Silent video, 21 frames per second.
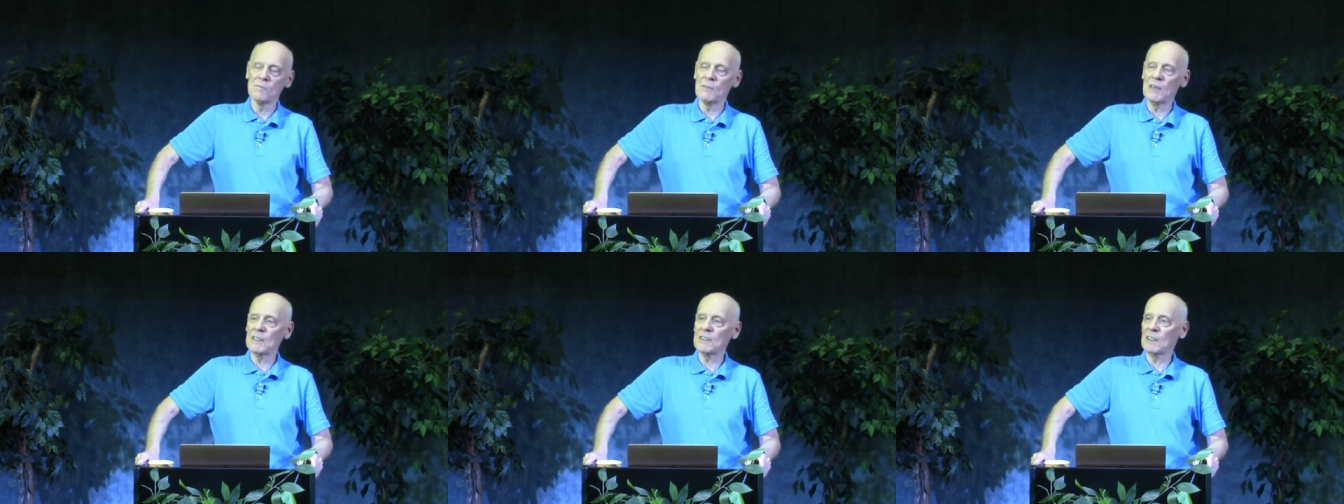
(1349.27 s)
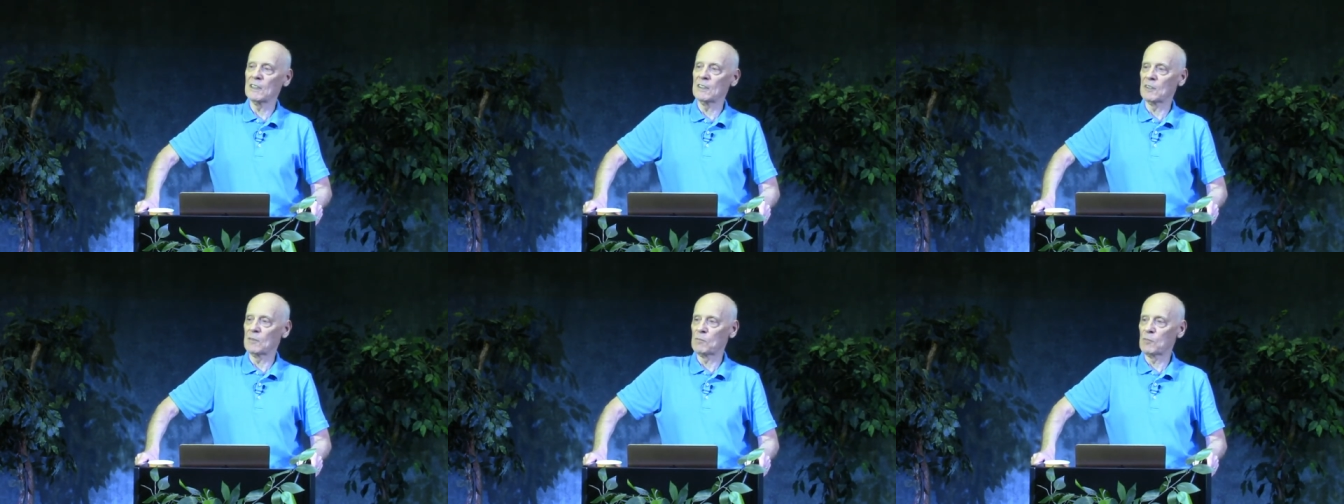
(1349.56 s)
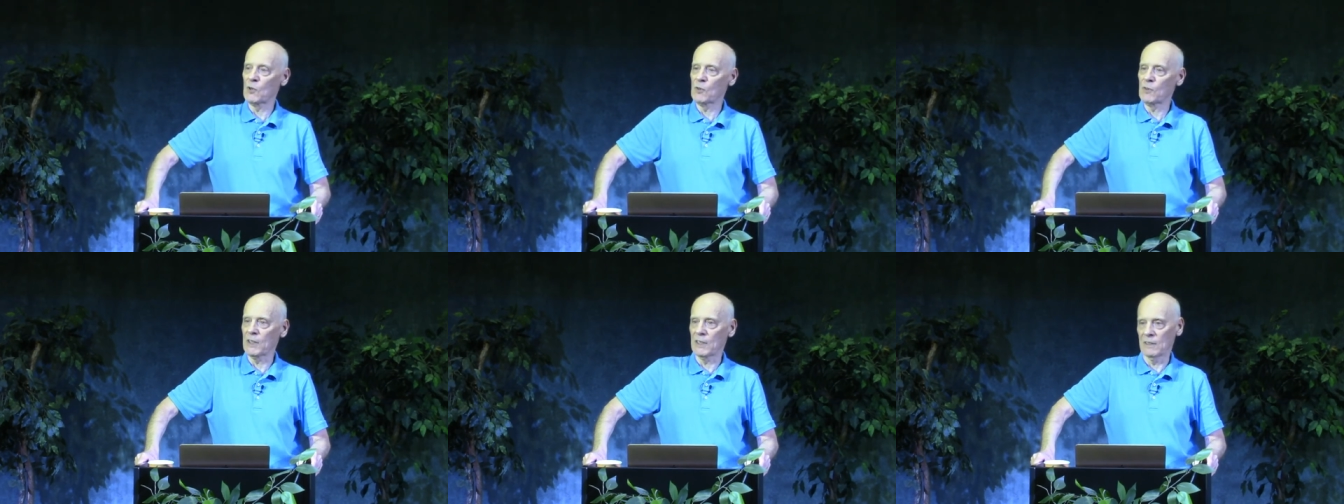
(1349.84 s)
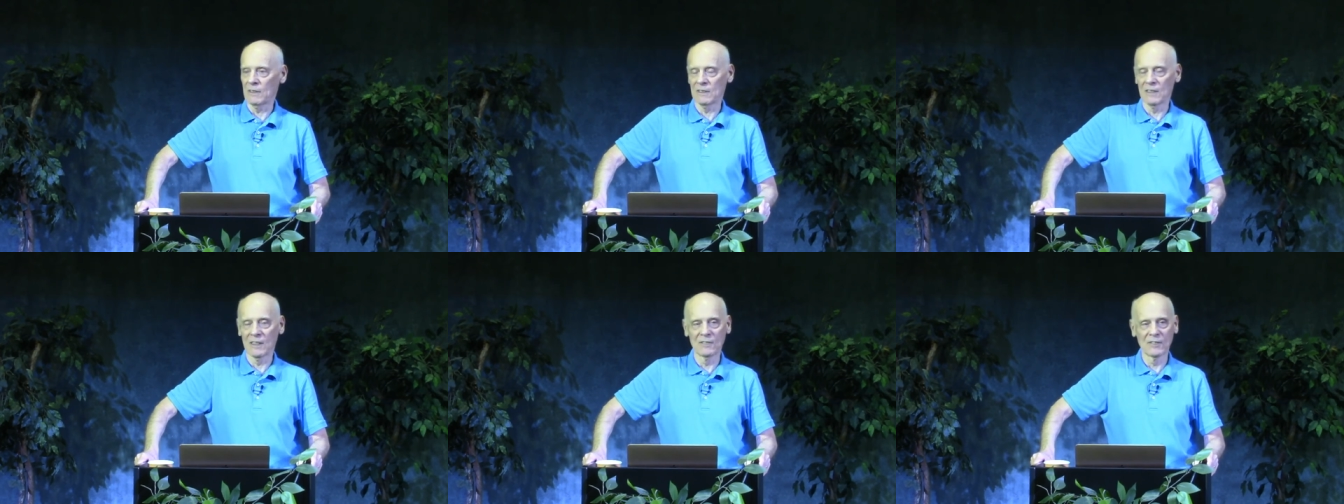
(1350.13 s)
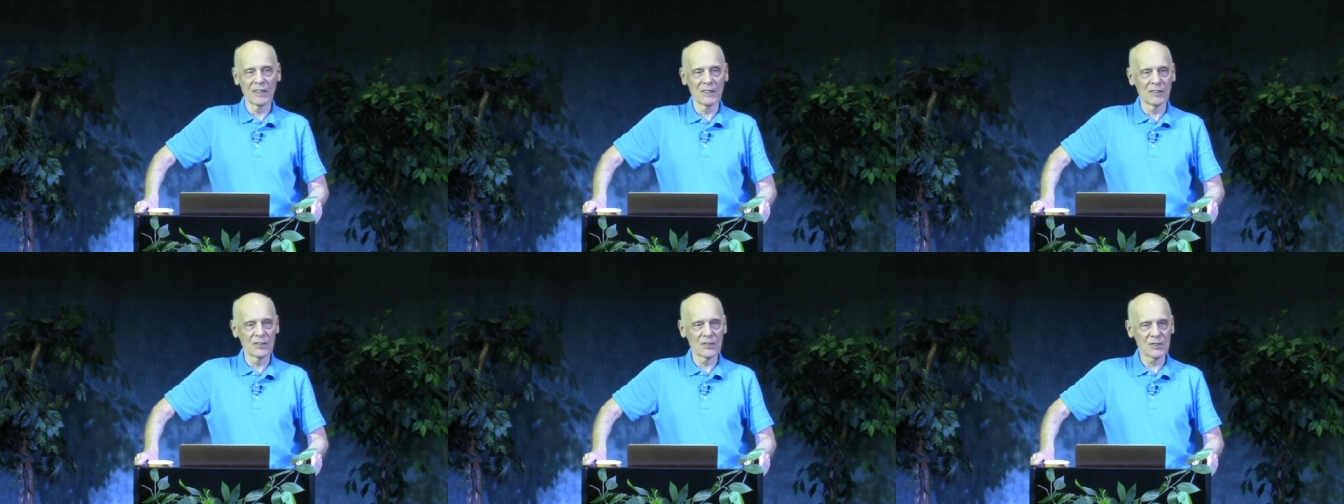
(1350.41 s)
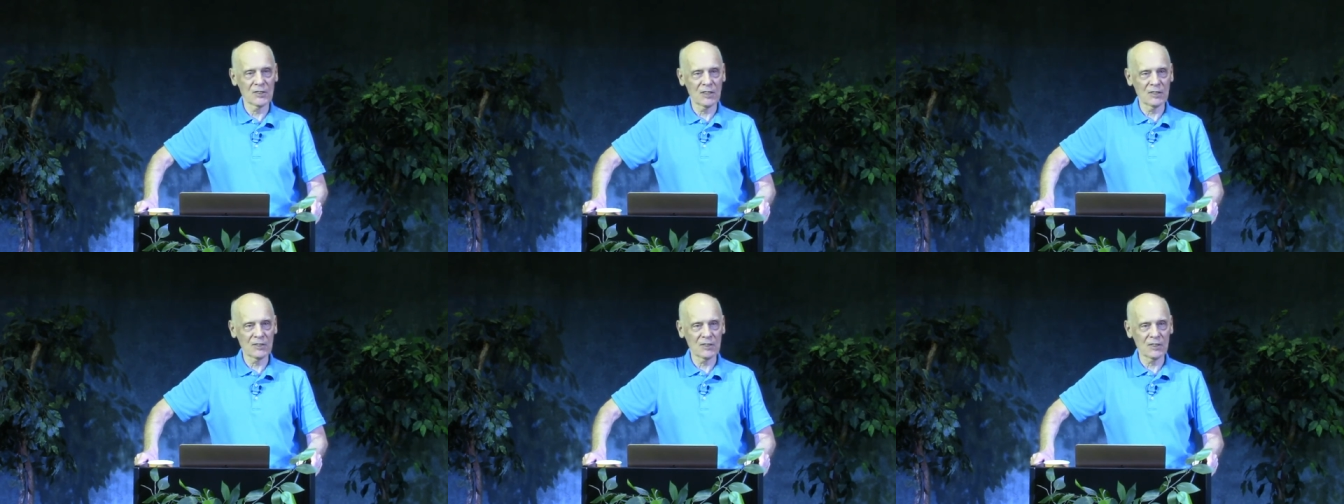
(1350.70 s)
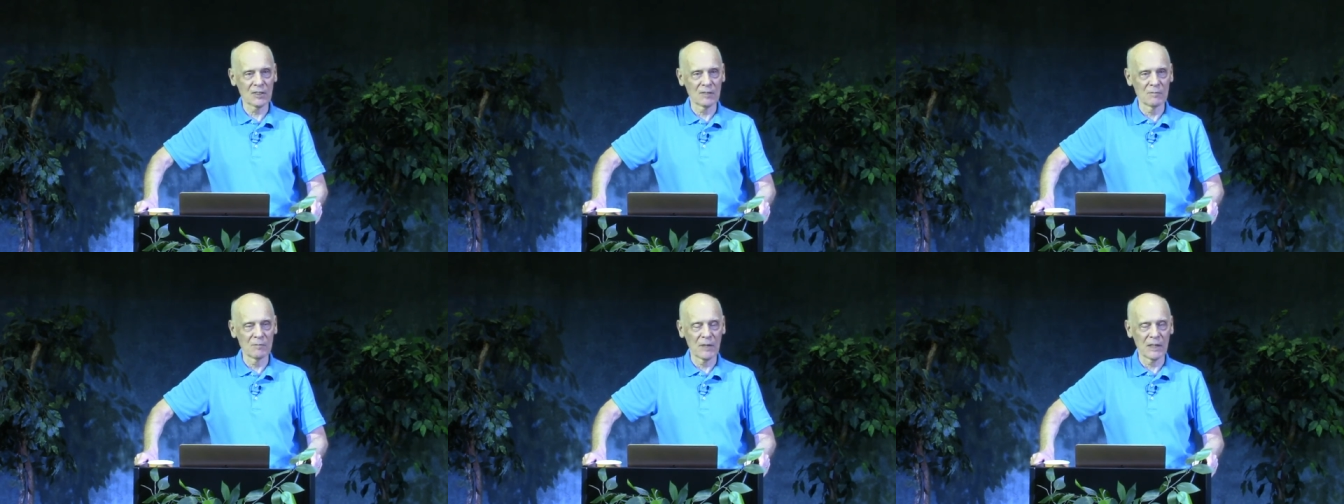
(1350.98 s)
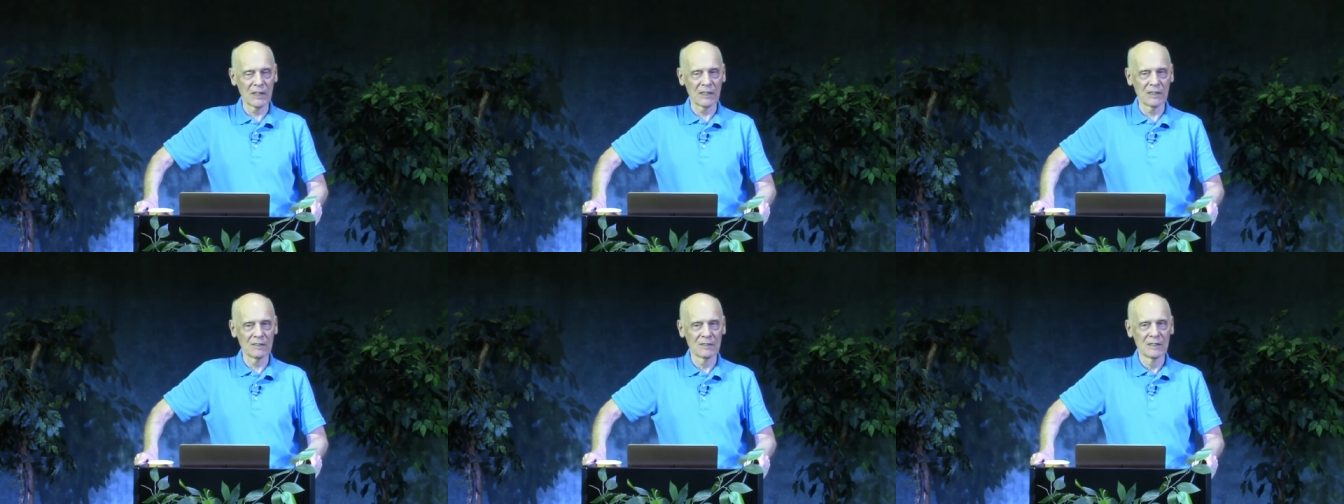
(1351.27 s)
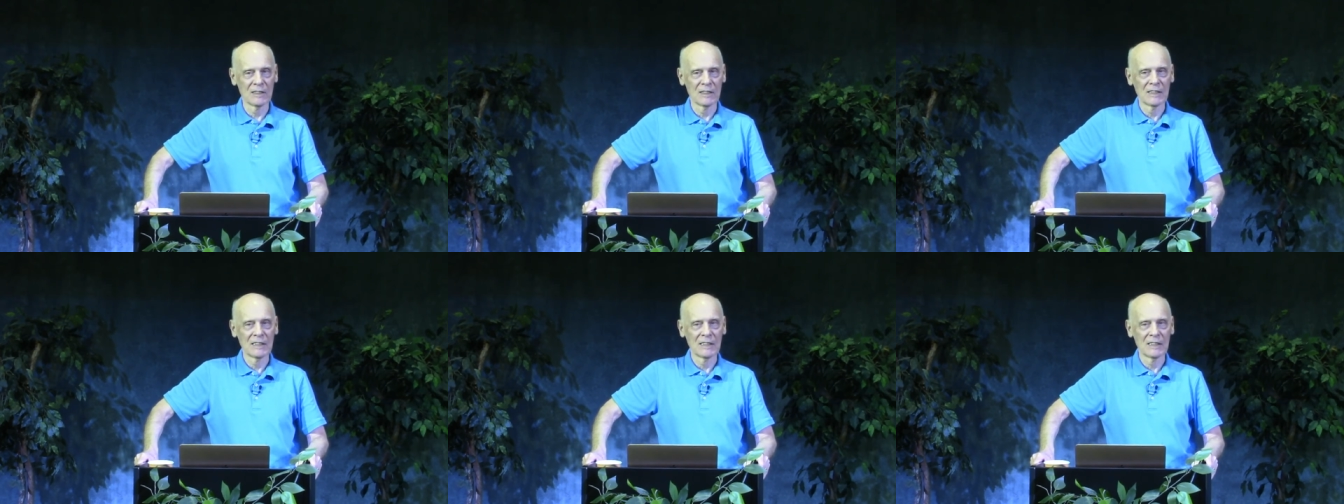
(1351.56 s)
making the point that Leonard Susskind made